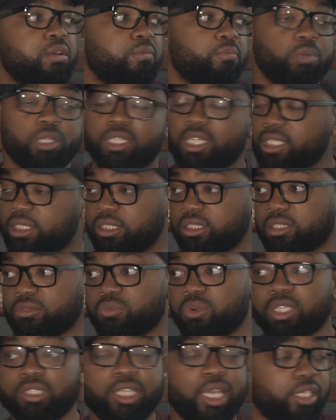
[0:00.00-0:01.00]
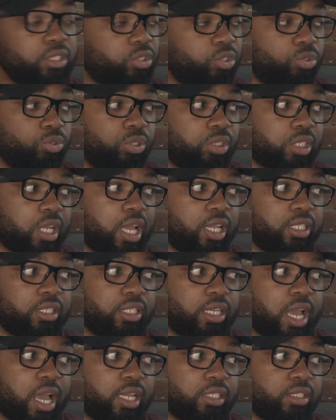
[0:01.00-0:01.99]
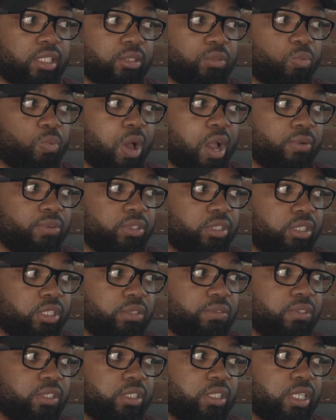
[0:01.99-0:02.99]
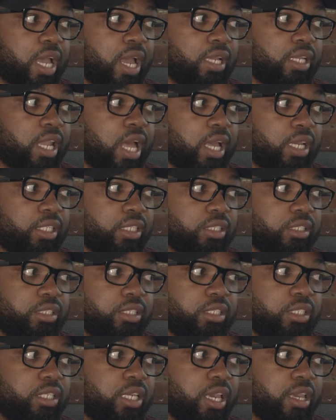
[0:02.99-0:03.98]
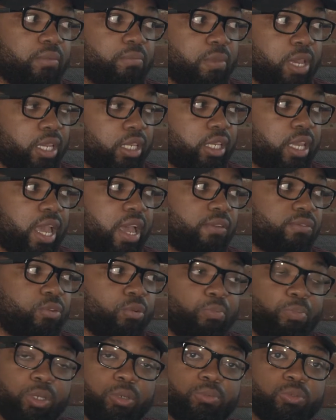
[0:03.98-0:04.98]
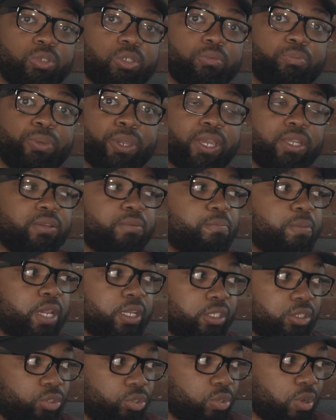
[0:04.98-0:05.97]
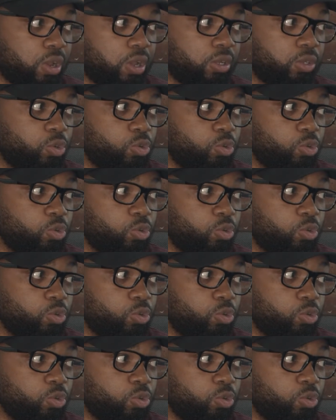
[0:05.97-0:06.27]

But listen, Russ has two solid guys as wide receiver in Ty Lockett and DK Metcalf, who people compare to Megatron,